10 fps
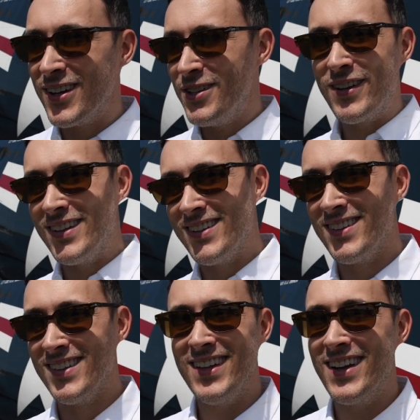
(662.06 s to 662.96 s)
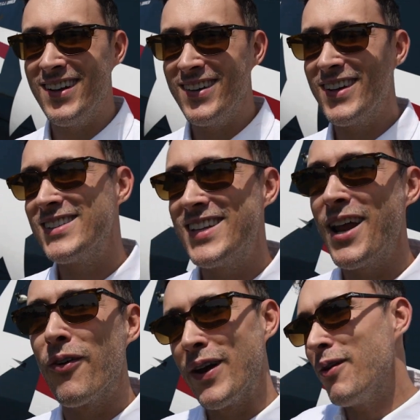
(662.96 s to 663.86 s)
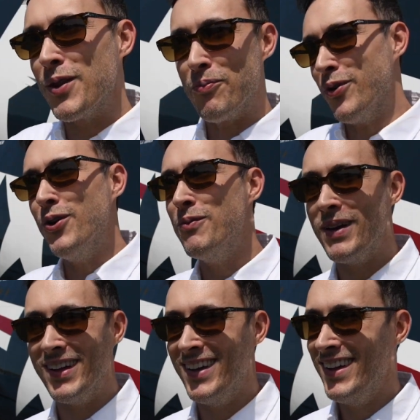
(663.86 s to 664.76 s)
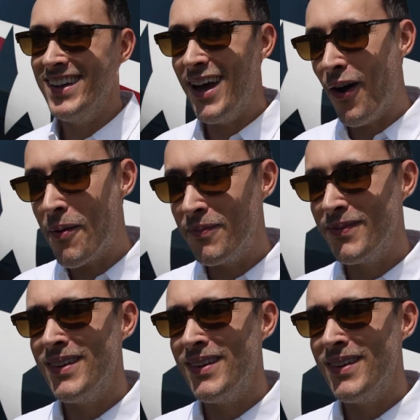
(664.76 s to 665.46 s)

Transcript: and you can stand over here with a broom. And now